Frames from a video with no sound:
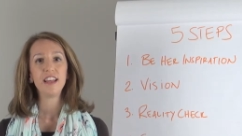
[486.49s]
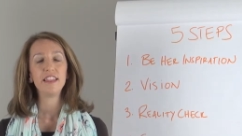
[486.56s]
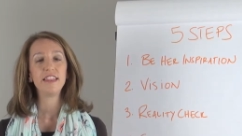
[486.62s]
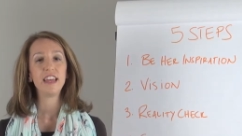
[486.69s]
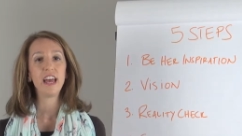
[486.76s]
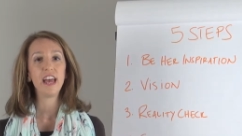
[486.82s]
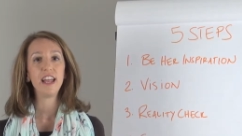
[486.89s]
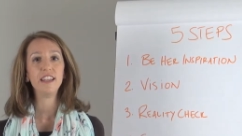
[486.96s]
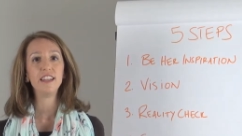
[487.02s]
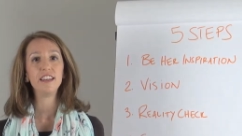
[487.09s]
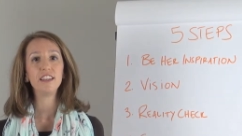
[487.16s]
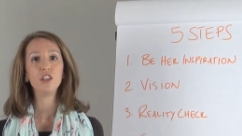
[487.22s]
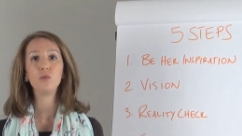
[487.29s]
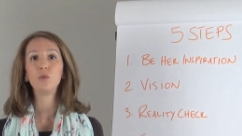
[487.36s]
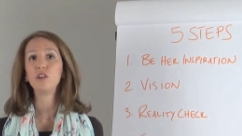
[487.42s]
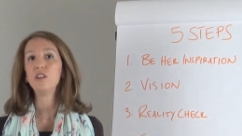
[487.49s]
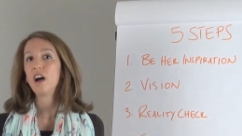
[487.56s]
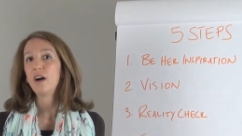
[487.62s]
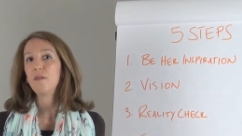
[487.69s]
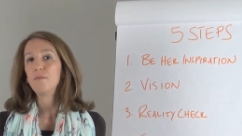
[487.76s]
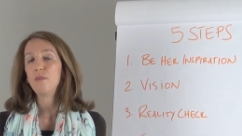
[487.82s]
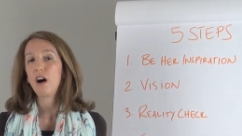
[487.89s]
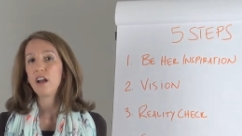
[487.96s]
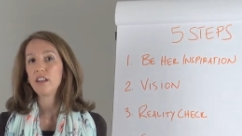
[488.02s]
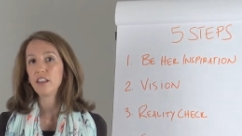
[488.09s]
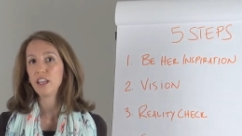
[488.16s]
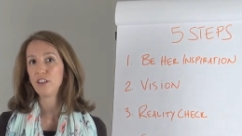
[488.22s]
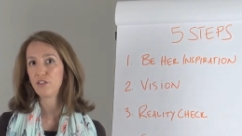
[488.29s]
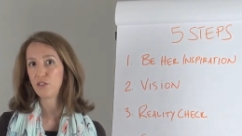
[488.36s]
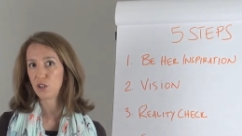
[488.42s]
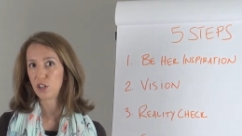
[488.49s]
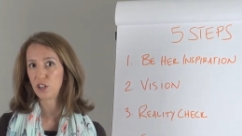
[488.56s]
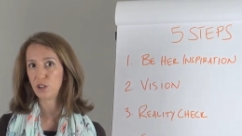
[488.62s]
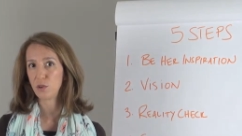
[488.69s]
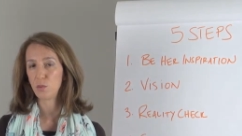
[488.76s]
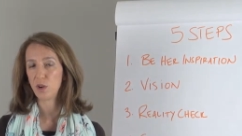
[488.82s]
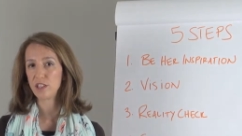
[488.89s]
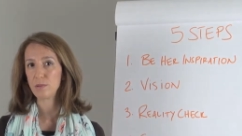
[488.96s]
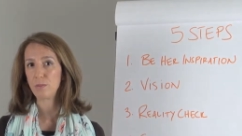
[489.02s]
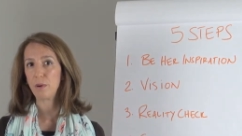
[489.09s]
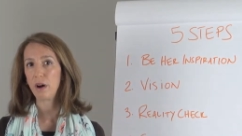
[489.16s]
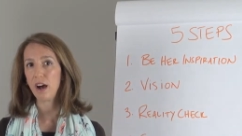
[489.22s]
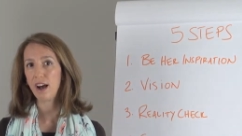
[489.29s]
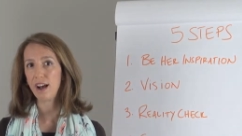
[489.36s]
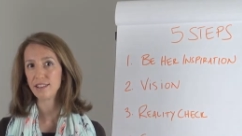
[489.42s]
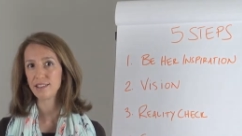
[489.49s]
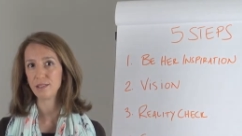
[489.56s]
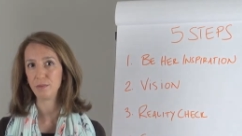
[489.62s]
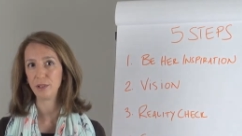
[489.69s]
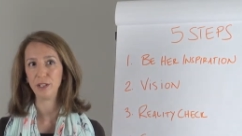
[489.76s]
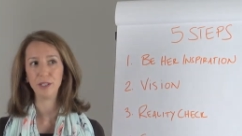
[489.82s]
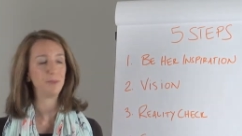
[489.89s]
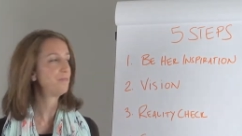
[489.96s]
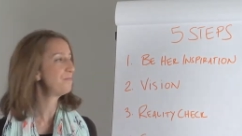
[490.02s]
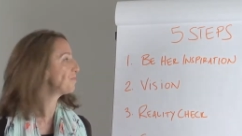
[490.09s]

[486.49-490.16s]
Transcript: then you are not modeling for her what's possible.